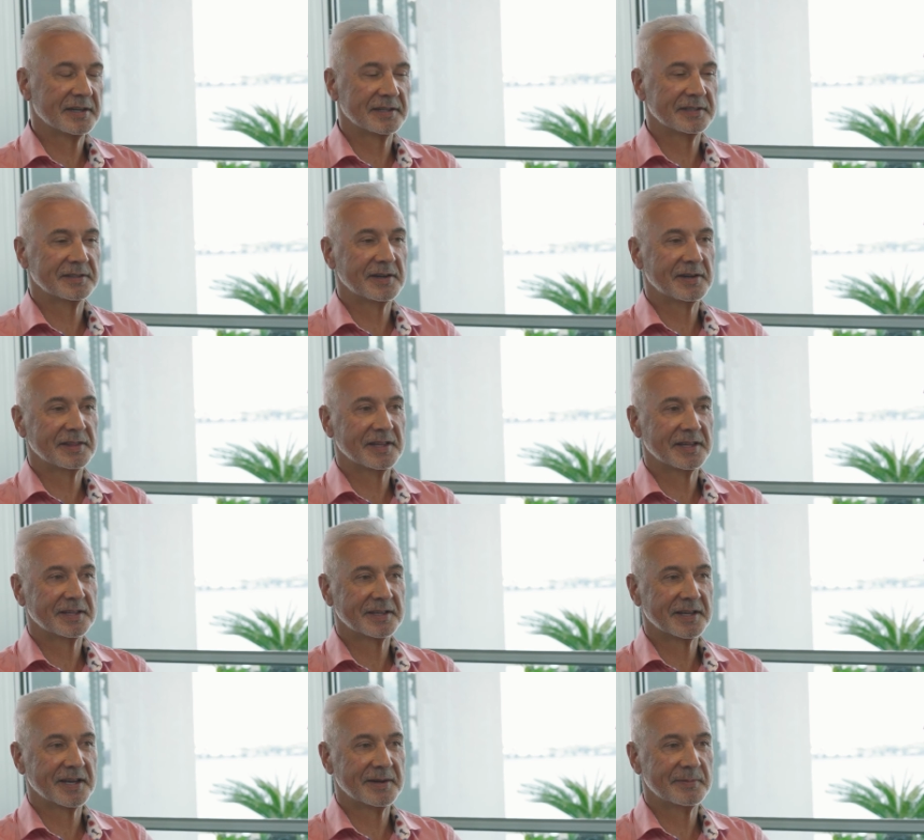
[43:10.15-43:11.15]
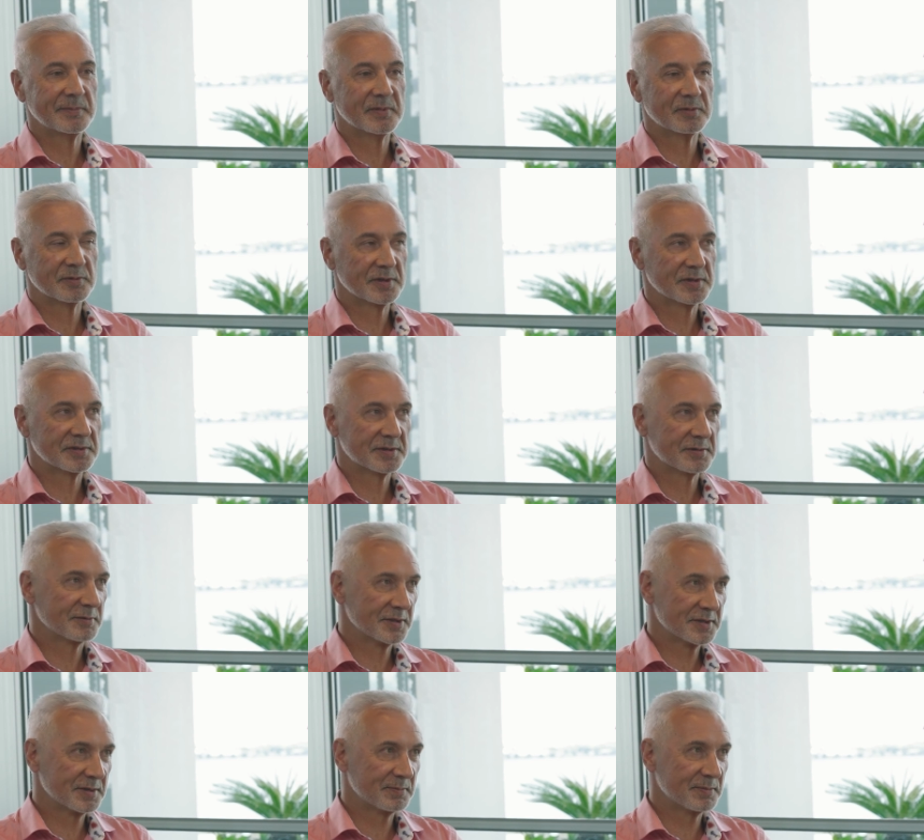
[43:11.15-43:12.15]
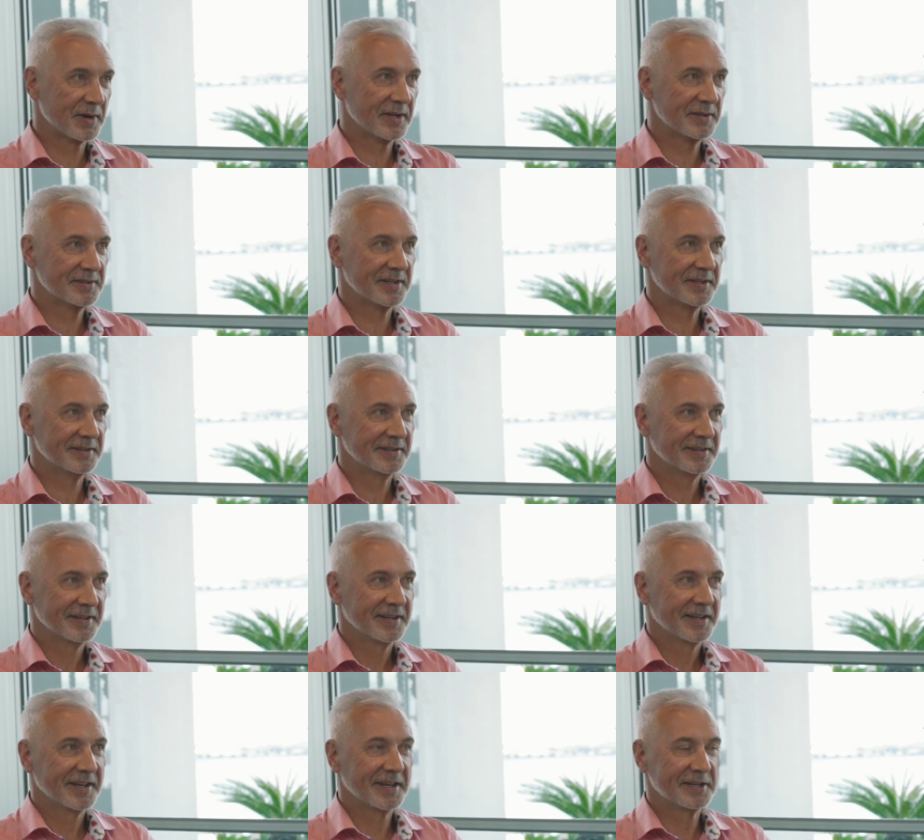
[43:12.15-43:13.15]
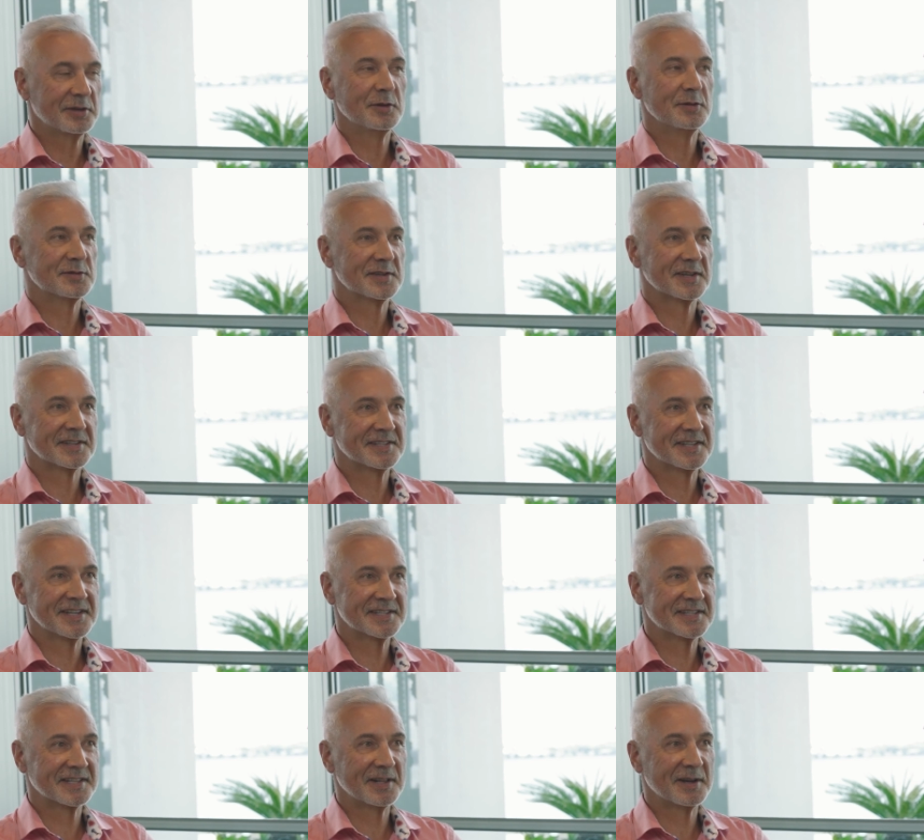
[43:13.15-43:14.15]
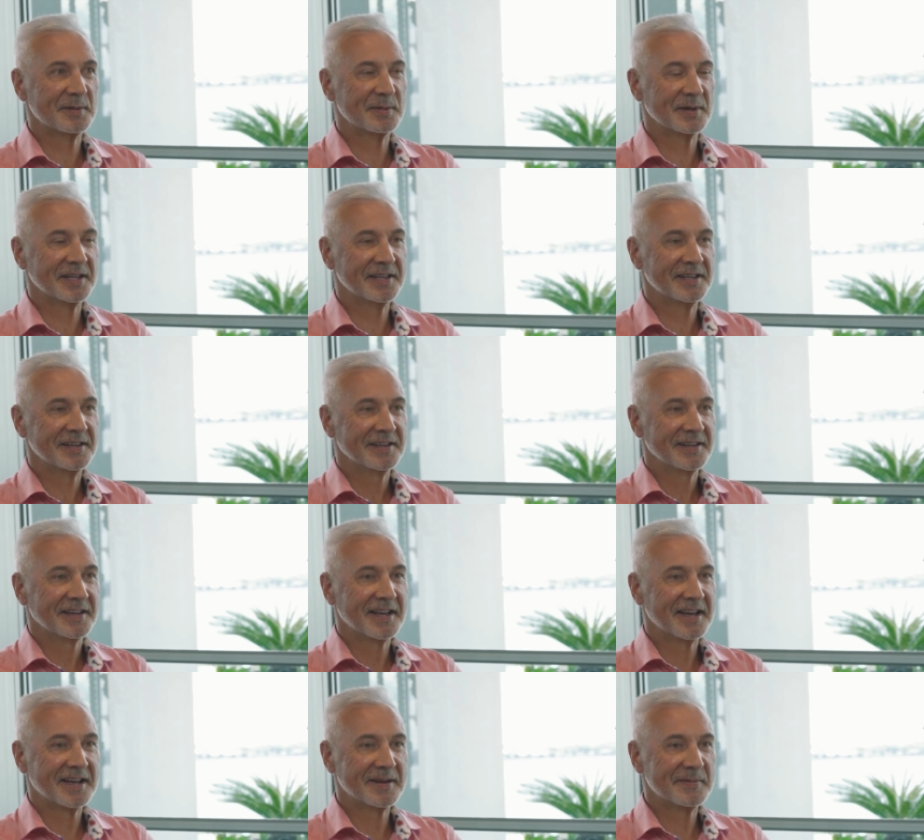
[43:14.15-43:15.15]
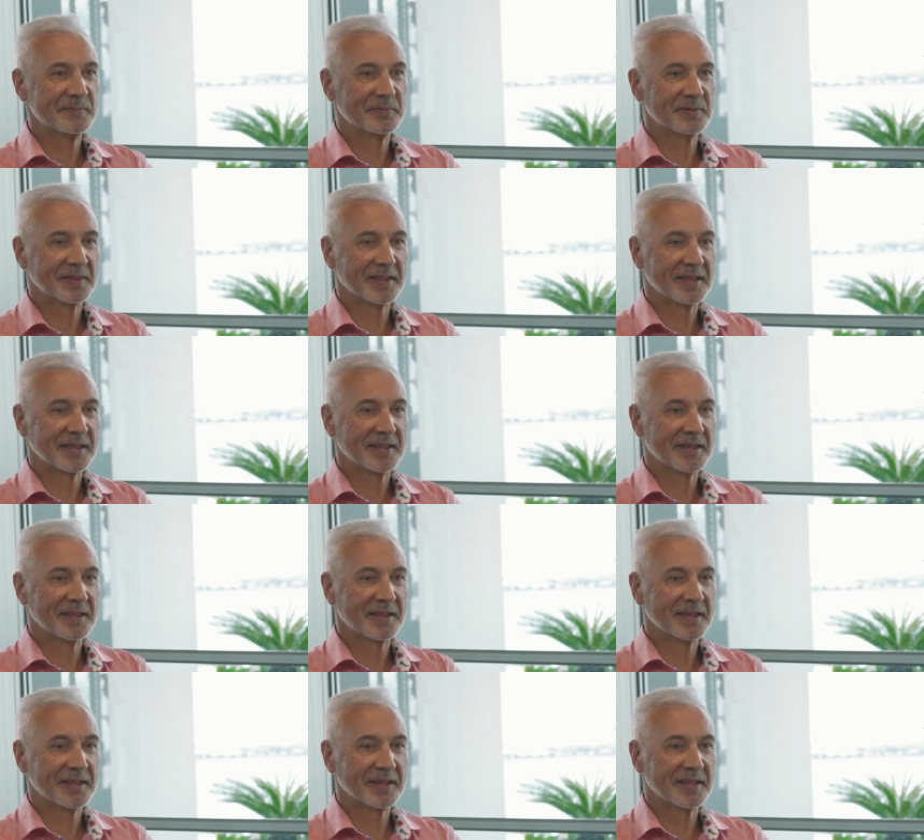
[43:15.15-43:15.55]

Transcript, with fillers: I, think um, Sir Richard Branson, mm. a huge success globally, um,